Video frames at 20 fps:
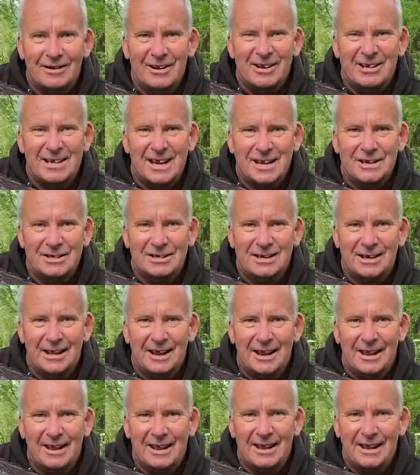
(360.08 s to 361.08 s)
a tench
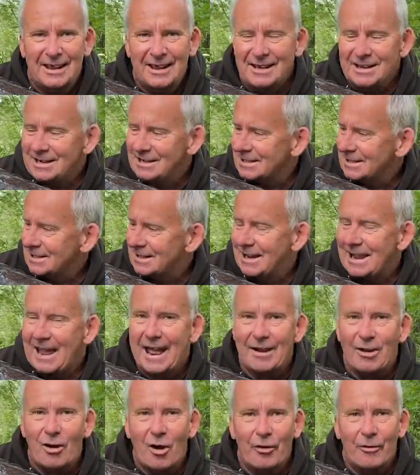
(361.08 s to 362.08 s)
kit, just
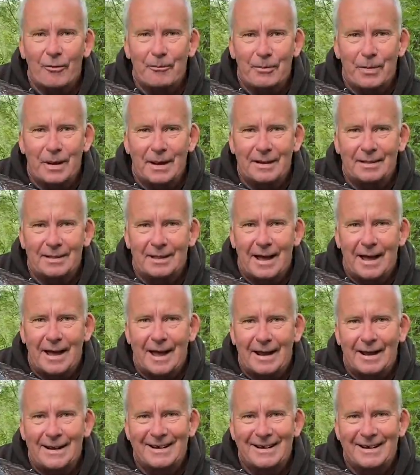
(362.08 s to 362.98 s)
cannot beat that.